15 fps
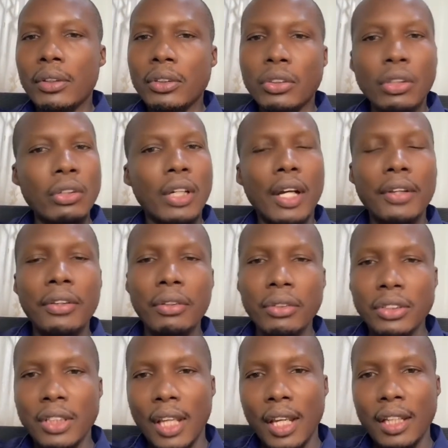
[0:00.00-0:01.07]
So you can
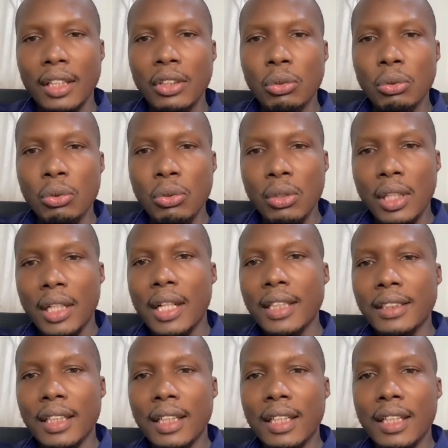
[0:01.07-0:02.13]
use any to do the
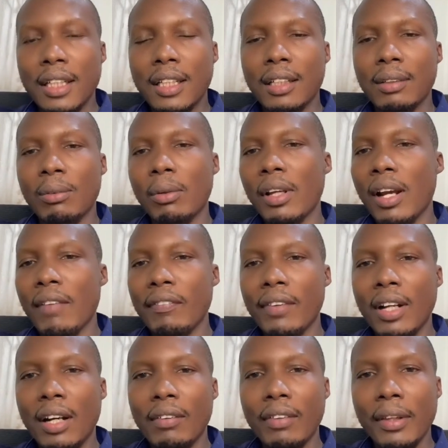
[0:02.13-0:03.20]
data cleaning. We have
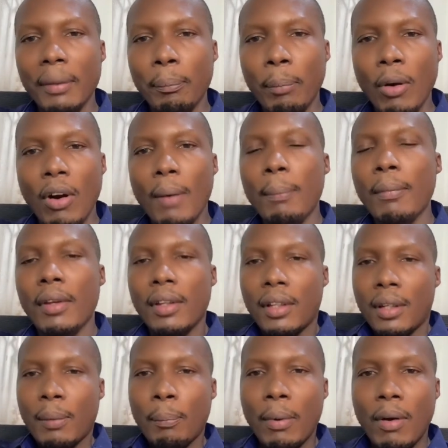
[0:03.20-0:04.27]
now the
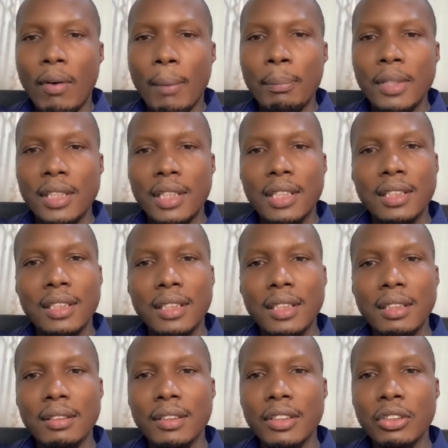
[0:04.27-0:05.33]
Power Business
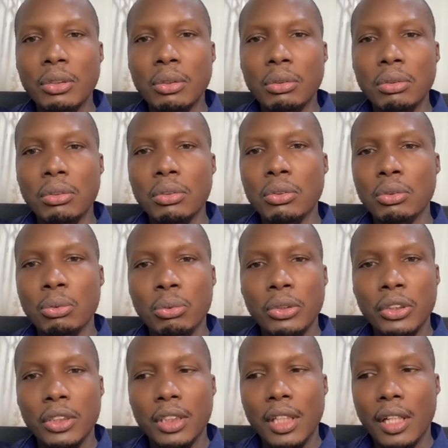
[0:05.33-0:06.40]
Intelligence tools,
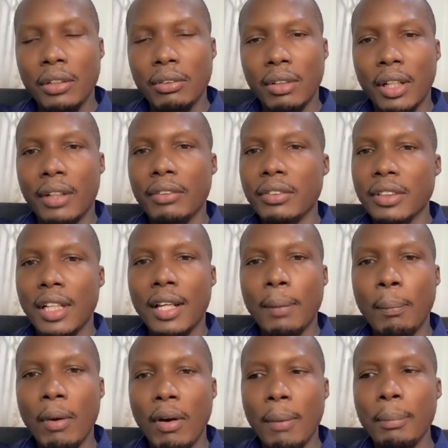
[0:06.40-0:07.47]
which you can use
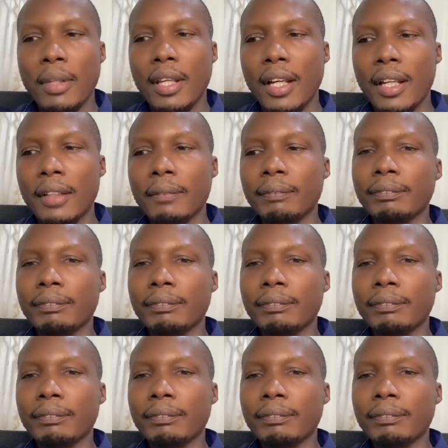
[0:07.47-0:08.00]
like Power BI.